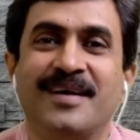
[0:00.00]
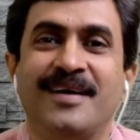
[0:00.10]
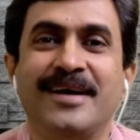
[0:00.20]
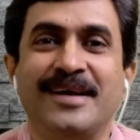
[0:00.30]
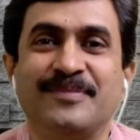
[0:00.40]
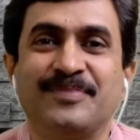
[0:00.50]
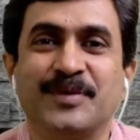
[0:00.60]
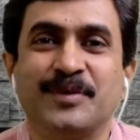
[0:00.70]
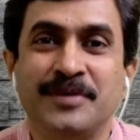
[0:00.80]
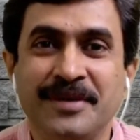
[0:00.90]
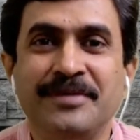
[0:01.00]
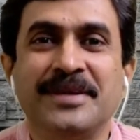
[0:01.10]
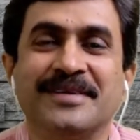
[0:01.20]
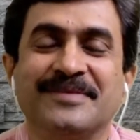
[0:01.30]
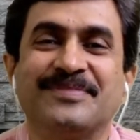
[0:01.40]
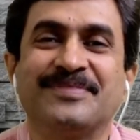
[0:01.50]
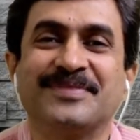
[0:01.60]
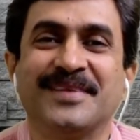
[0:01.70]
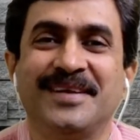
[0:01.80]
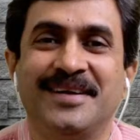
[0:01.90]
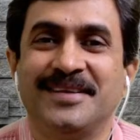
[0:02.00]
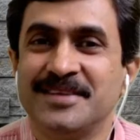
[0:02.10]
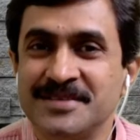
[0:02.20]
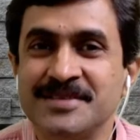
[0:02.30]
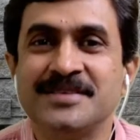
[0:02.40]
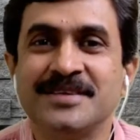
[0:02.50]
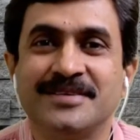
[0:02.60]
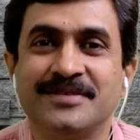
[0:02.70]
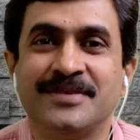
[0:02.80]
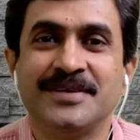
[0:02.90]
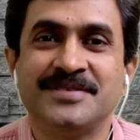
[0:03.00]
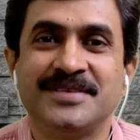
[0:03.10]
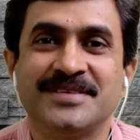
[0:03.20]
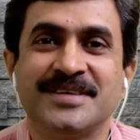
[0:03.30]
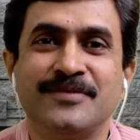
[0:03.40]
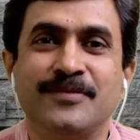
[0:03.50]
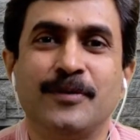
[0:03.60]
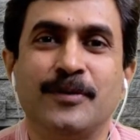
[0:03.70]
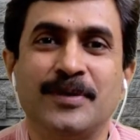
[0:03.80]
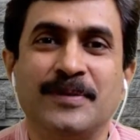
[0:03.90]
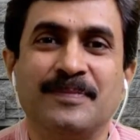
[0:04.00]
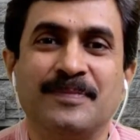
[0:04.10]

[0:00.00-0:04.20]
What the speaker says: Hi, good evening. This is the first session for